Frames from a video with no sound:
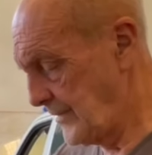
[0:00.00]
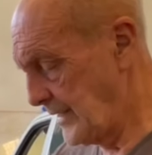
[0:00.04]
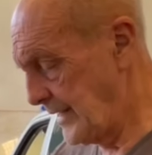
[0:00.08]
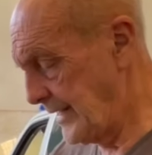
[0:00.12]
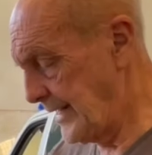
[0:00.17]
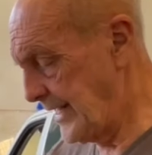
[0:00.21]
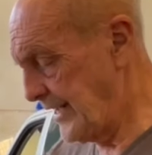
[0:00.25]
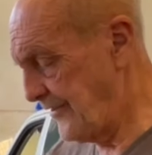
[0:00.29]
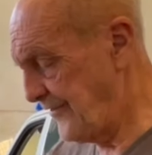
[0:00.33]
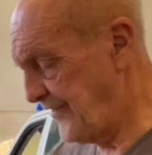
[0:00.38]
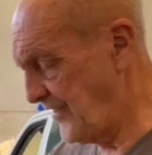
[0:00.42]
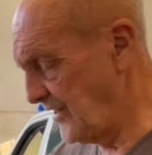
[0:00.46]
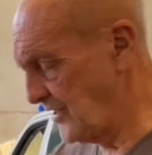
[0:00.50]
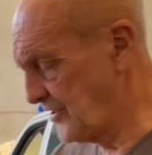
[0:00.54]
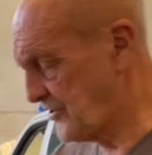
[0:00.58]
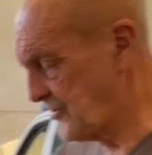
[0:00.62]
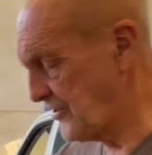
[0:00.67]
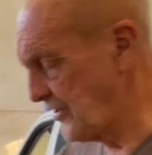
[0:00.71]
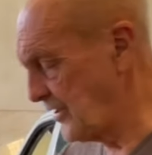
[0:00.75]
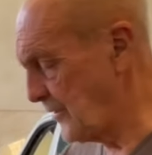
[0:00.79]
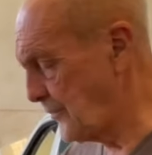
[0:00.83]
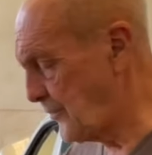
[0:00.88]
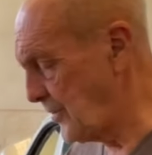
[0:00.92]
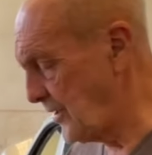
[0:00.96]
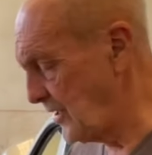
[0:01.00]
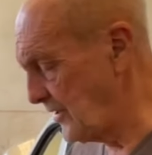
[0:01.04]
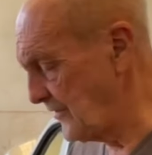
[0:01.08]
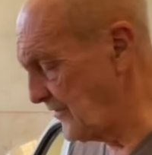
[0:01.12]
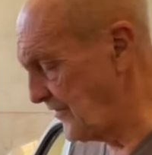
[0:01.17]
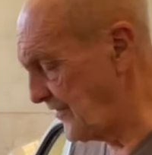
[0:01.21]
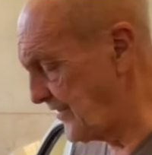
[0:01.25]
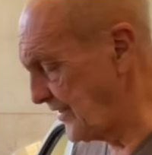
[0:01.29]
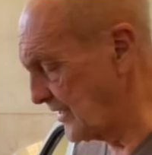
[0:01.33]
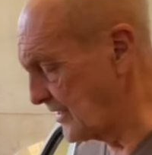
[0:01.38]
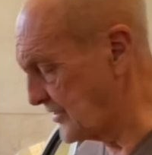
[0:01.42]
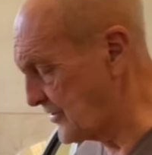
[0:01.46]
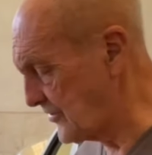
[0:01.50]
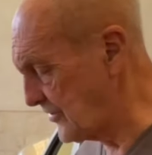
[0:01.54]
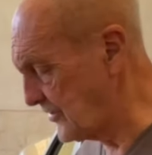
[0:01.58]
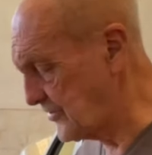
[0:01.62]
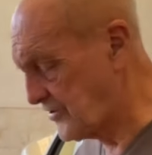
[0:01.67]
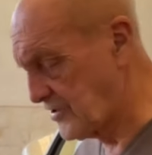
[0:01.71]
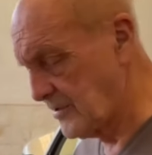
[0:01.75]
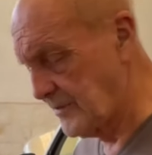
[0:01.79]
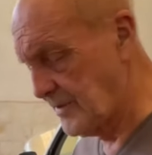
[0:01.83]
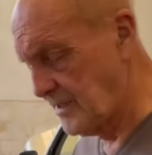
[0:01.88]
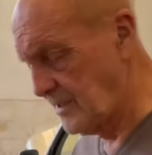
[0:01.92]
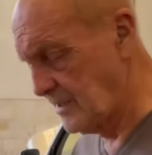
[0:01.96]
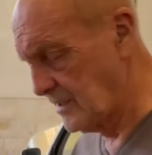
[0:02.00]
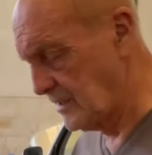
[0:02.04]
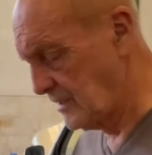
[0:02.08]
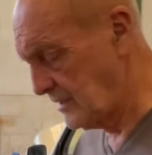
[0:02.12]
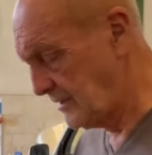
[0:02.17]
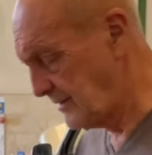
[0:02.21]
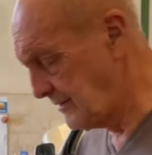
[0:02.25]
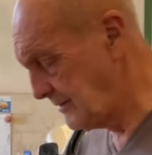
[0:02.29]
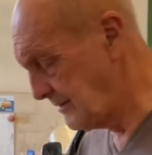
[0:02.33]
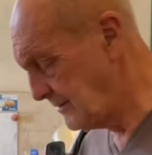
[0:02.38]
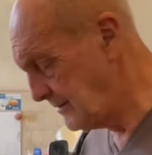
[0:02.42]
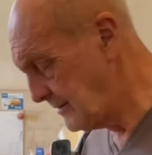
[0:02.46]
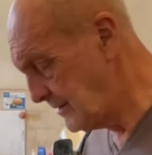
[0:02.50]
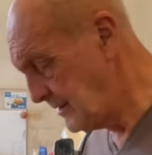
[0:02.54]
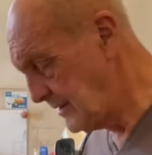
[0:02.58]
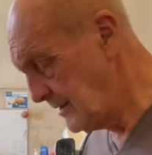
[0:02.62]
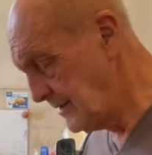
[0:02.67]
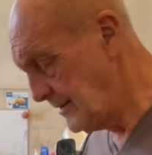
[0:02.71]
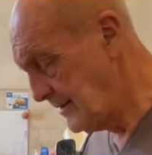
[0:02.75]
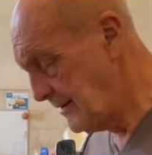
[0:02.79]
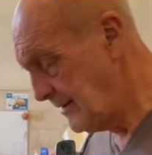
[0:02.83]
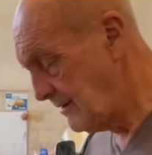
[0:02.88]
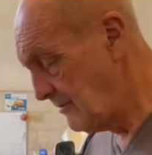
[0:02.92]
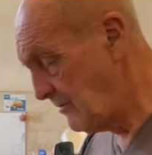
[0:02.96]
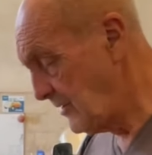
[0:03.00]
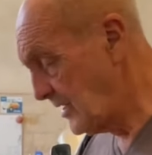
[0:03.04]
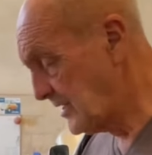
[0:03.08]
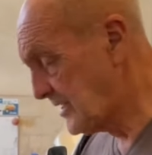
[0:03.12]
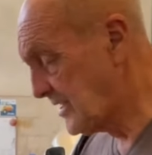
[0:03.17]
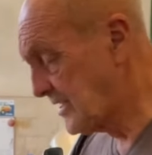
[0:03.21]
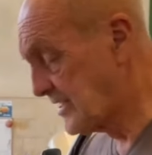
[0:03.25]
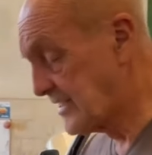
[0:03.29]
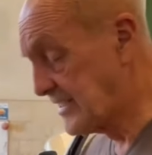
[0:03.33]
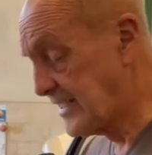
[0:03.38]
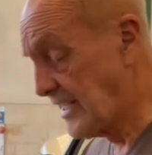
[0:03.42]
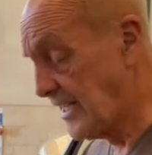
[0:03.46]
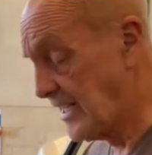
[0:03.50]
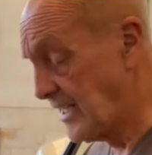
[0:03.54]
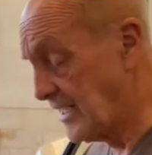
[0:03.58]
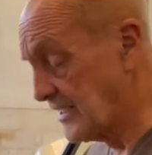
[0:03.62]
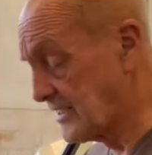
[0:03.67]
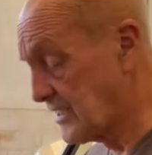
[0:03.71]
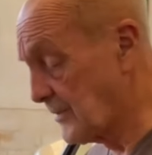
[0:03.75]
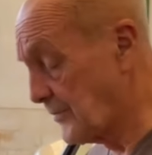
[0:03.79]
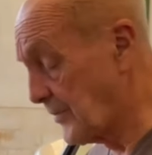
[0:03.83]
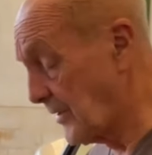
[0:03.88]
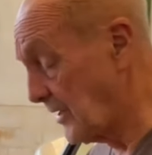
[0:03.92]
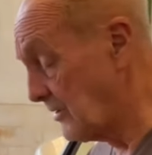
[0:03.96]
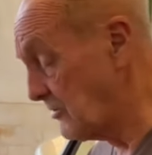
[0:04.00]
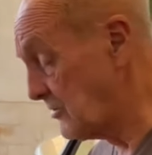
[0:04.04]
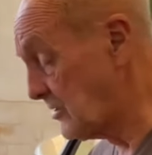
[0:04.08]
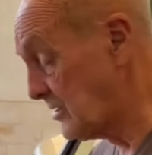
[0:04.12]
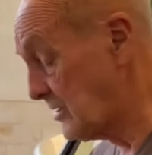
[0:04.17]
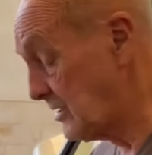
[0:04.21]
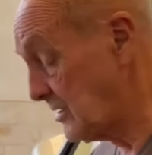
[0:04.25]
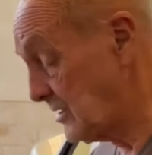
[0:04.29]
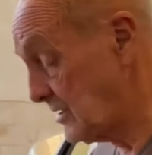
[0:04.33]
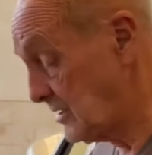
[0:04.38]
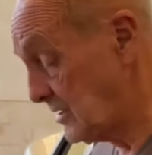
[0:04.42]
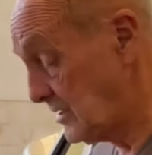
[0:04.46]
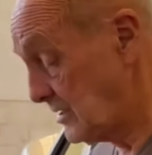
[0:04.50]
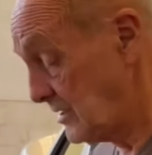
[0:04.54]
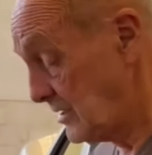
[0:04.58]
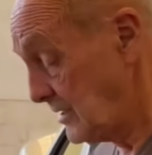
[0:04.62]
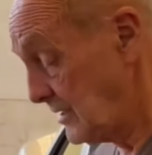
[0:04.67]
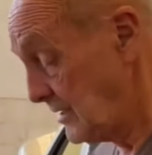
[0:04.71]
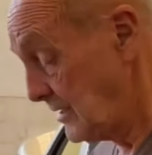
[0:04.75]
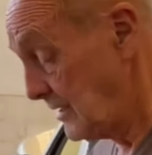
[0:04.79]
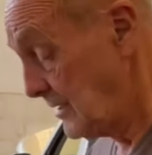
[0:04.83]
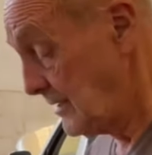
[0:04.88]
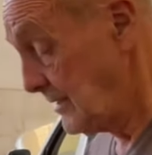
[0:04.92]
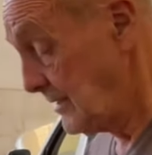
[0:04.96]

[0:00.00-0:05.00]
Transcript: An air filter and a pollen filter and some oil. Mm. That's a start, I suppose. Yeah.